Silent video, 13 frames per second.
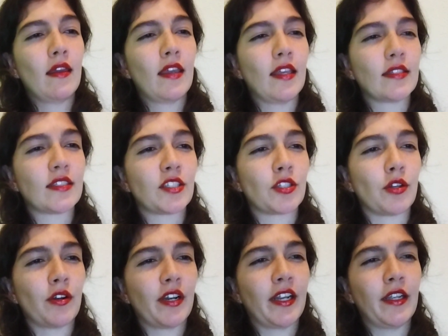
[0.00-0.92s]
His
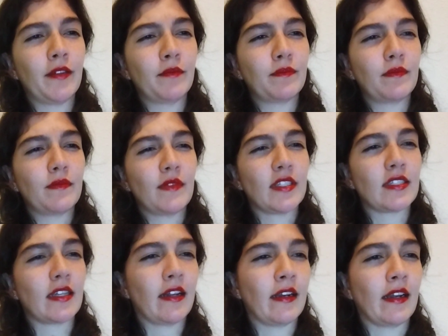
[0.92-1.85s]
story
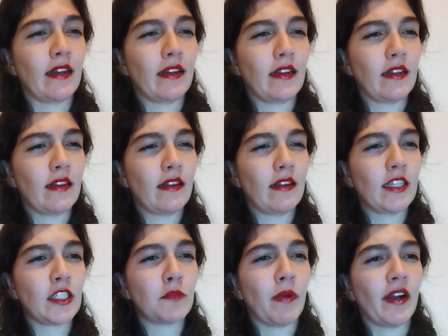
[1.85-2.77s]
is an
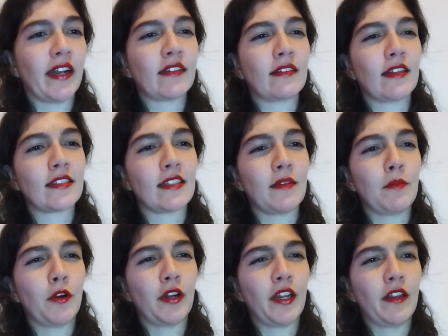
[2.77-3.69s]
inspiring
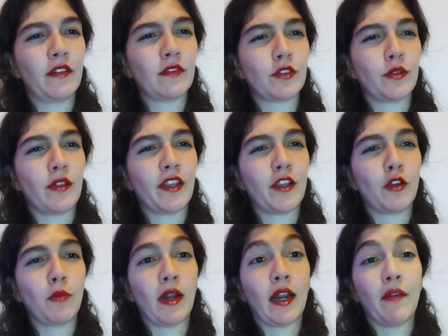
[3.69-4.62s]
testimony to the
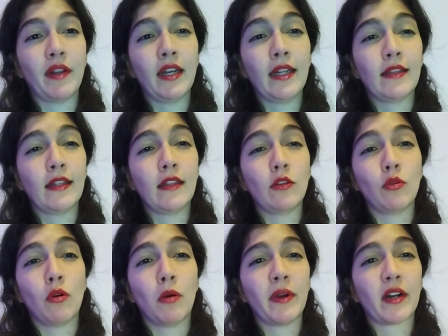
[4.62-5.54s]
human ability
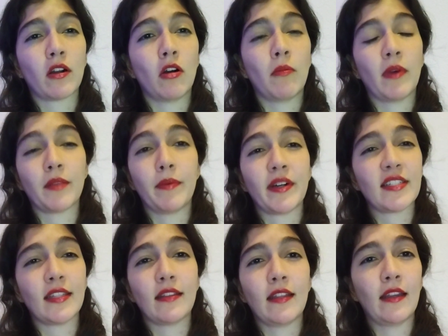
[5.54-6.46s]
to overcome
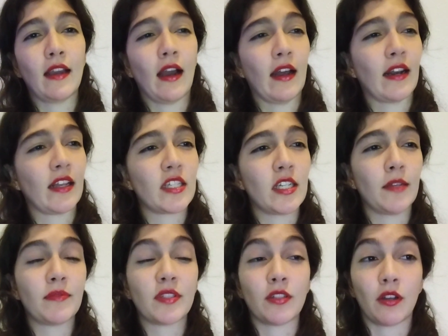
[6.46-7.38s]
adversity and
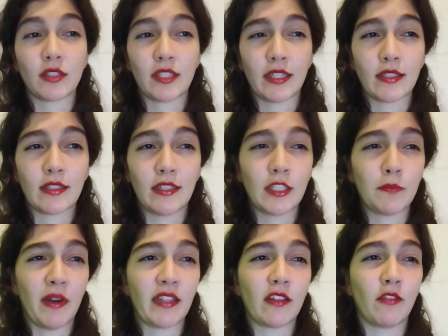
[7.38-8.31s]
achieve success
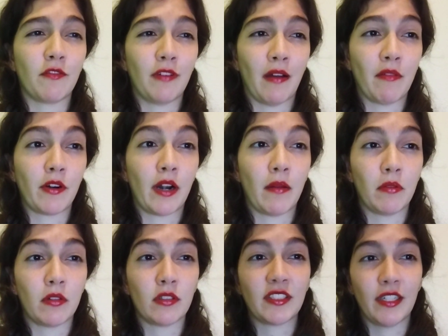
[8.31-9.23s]
despite
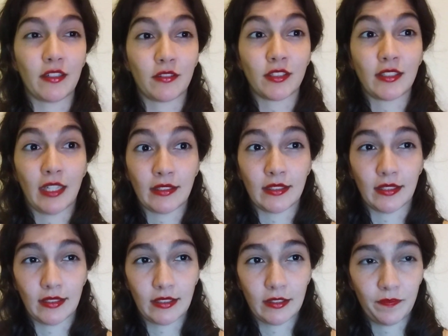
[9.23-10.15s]
unfavorable
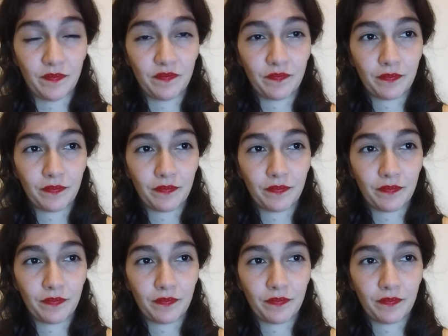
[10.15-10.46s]
circumstances.